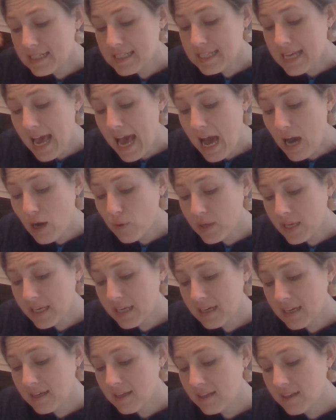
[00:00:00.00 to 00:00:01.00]

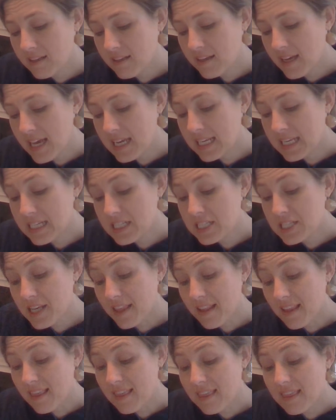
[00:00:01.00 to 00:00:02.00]
downhill and into
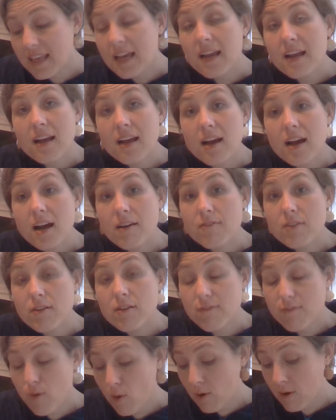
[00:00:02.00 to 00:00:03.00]
the thick of the
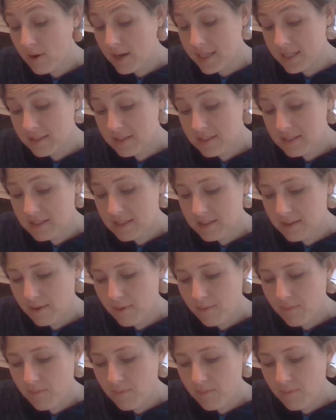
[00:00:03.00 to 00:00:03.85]
forest.